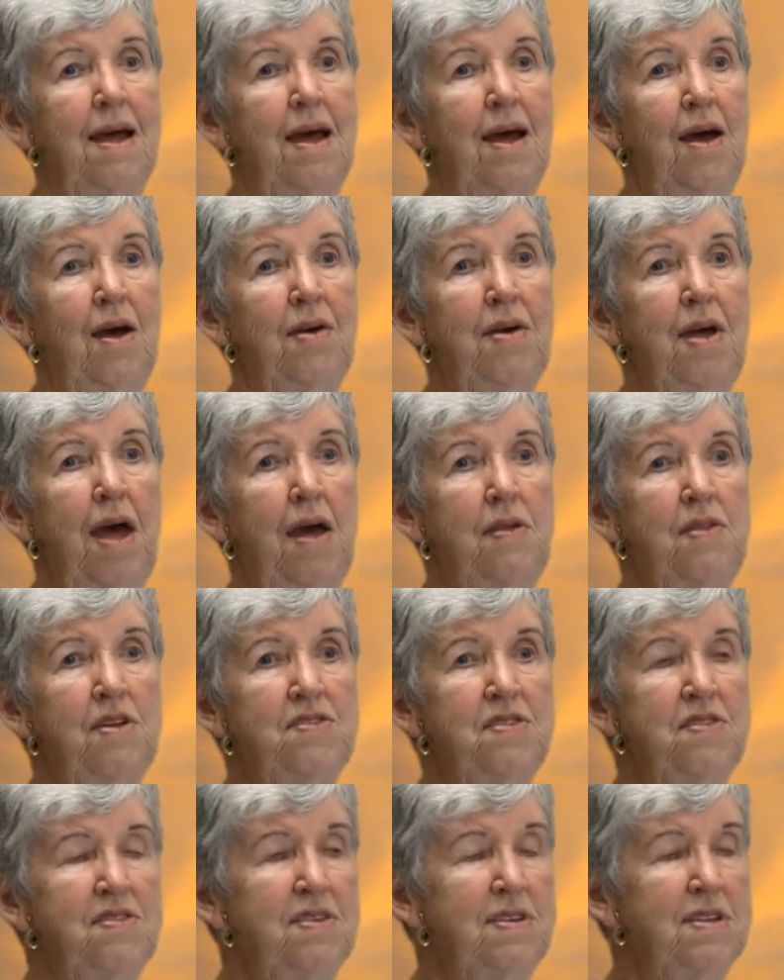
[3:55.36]
Okay.
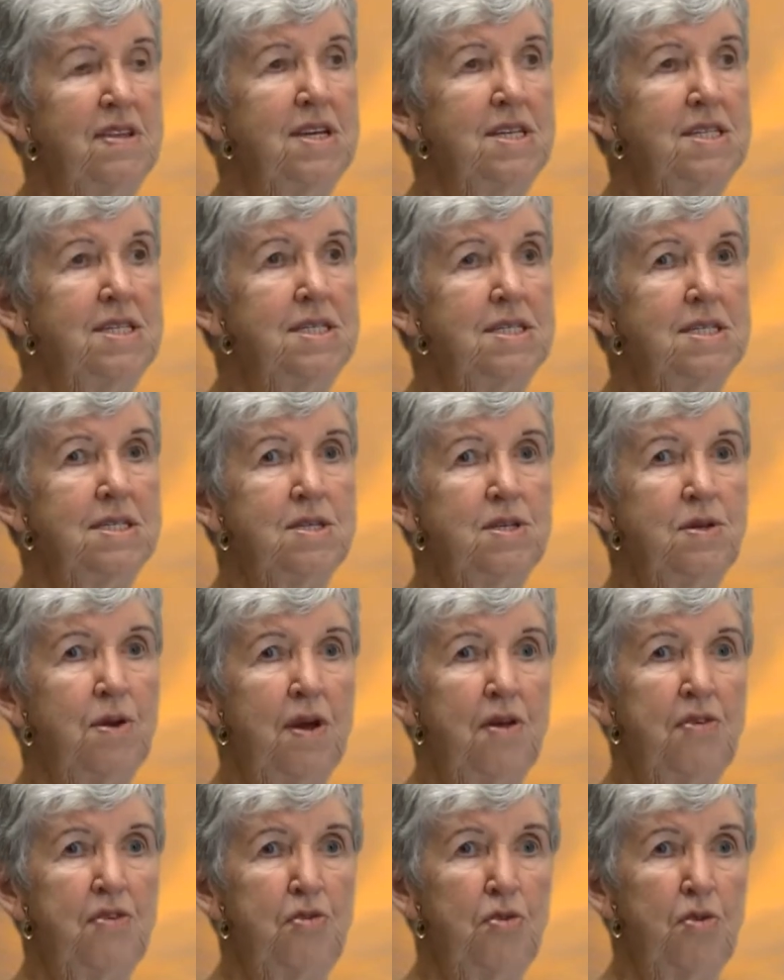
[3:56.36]
This is
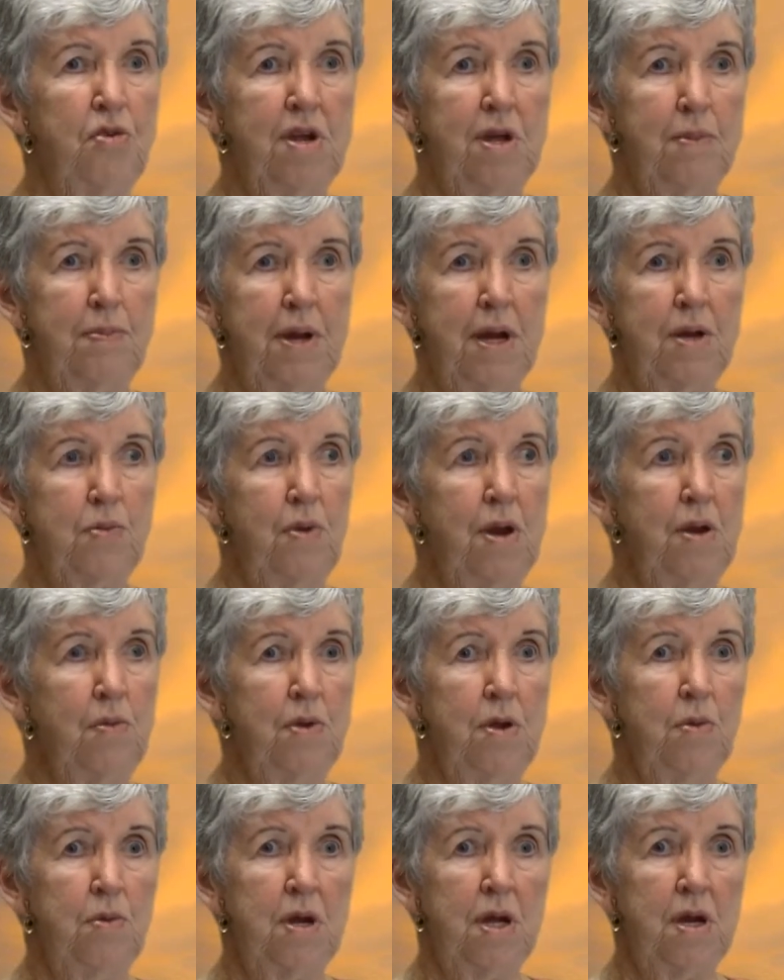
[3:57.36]
a story about when
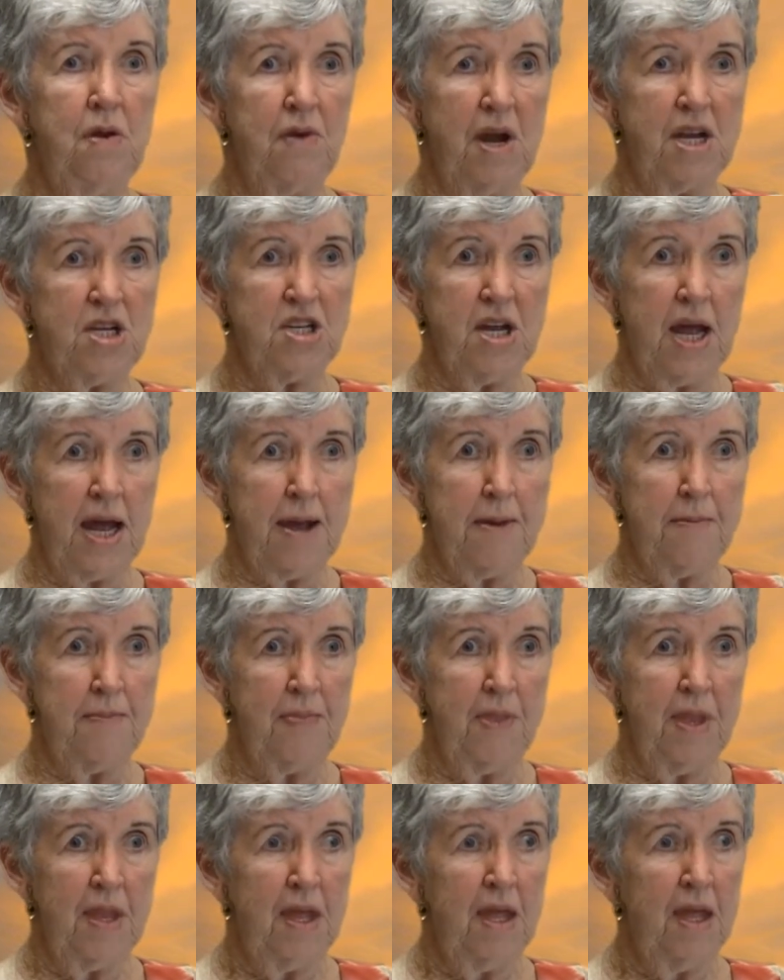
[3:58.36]
we were in Russia.
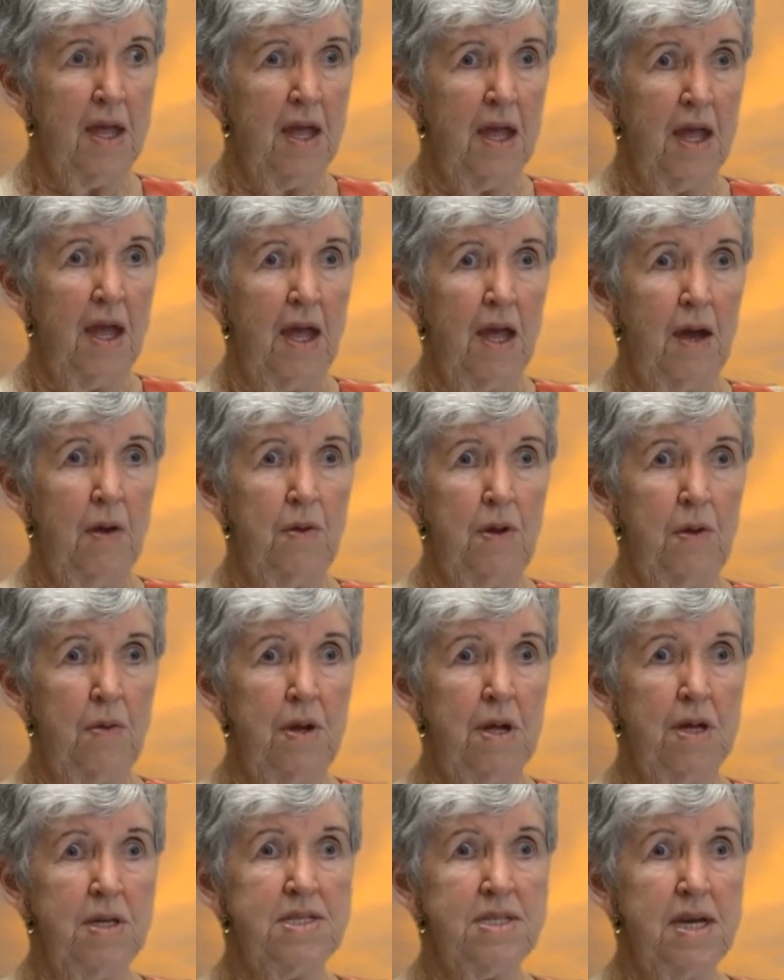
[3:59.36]
We were in